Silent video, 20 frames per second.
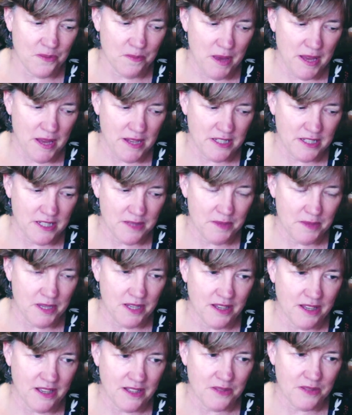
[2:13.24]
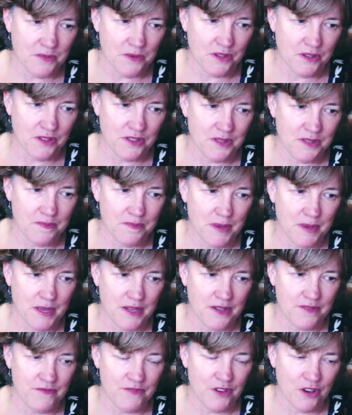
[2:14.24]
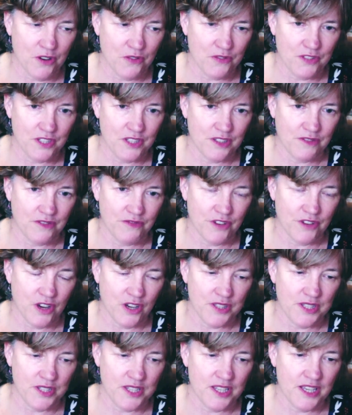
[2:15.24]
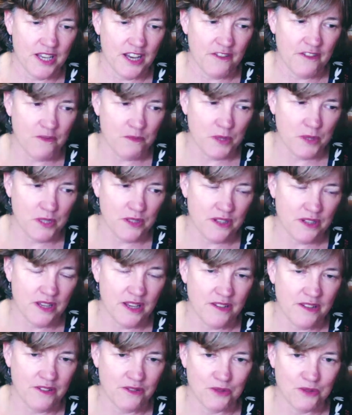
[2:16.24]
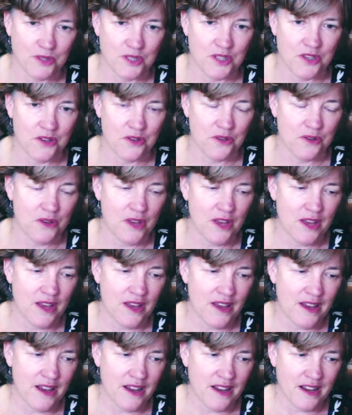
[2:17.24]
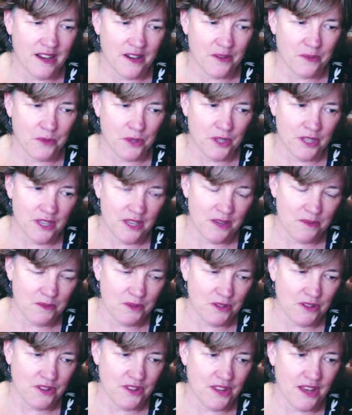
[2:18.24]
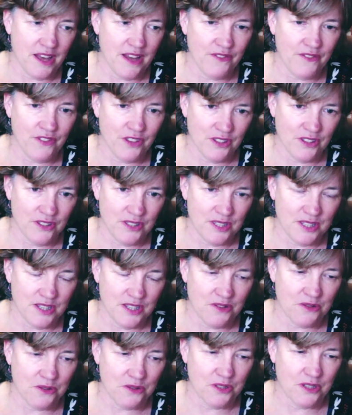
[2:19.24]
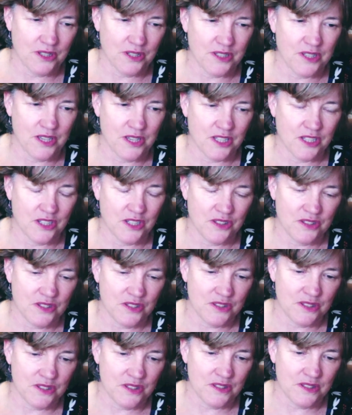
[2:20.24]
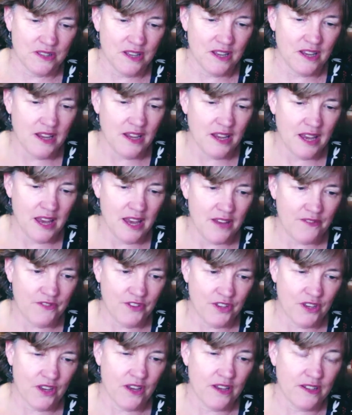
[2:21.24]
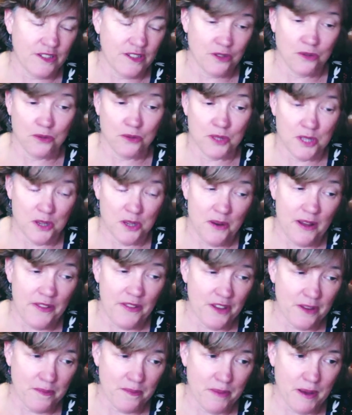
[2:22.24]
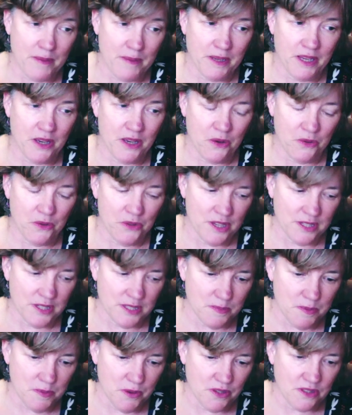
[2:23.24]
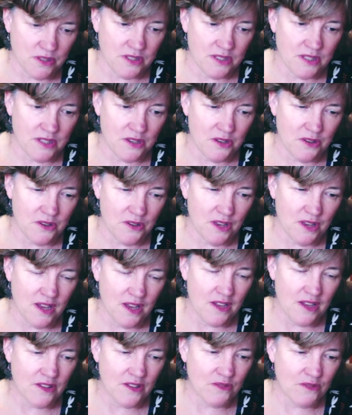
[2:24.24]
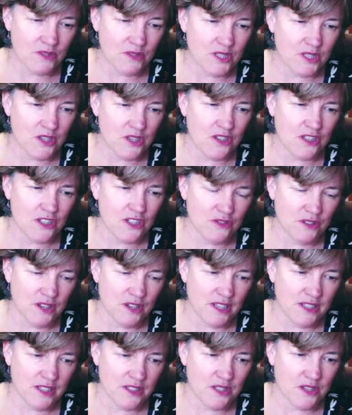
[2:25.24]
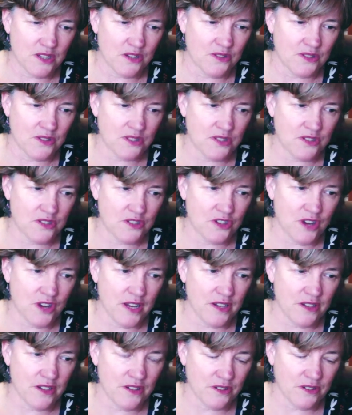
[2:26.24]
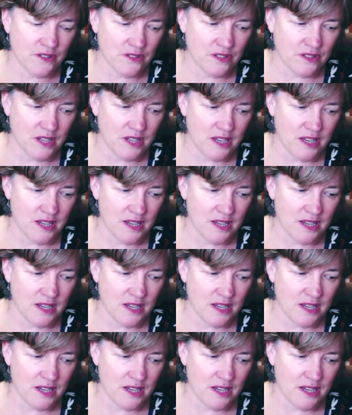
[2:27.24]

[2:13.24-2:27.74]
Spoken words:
the pandemic, as well as been involved in advising government and also working with advocacy organisations and also other public health experts. So the research really is concentrated on